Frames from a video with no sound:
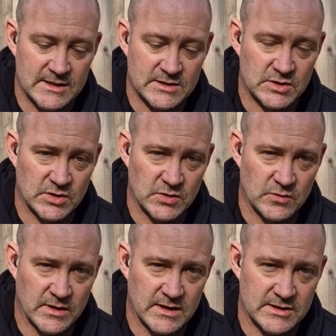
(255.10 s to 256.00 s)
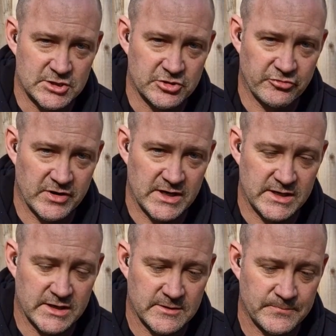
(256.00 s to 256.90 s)
to the
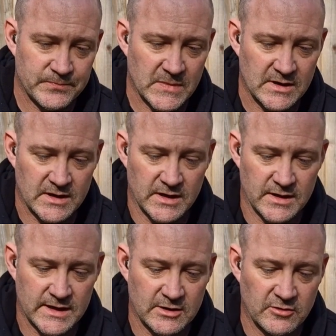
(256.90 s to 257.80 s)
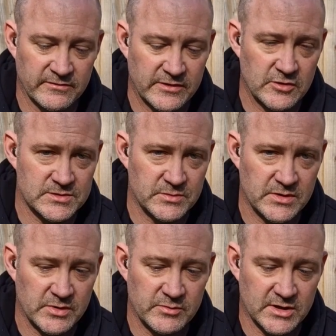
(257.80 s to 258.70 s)
screen. That confused me a
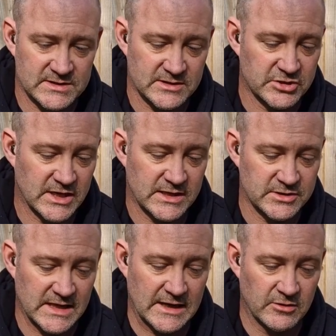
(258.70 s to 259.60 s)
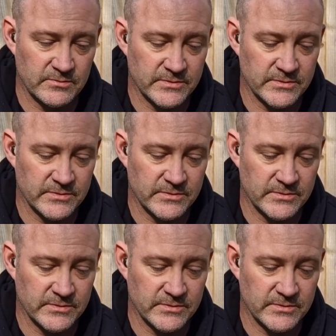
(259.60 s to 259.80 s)
bit because I charged that up,